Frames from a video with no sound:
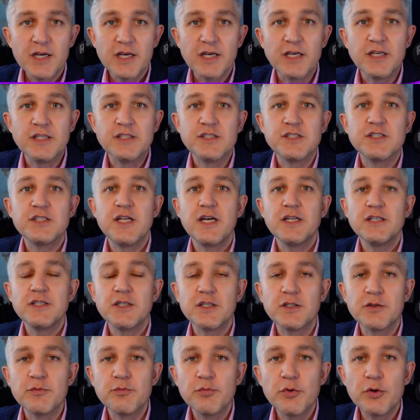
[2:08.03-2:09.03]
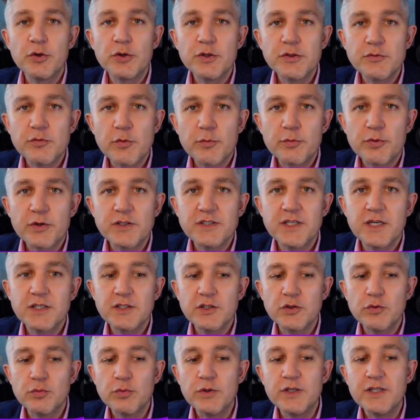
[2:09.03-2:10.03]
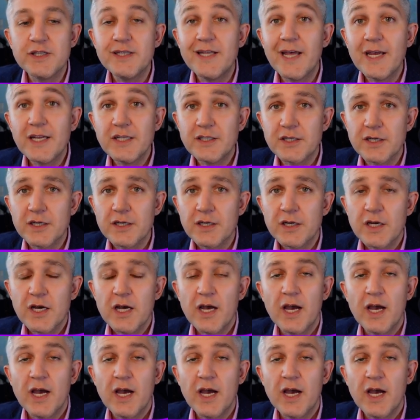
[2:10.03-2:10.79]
Instead, the computers were presented with data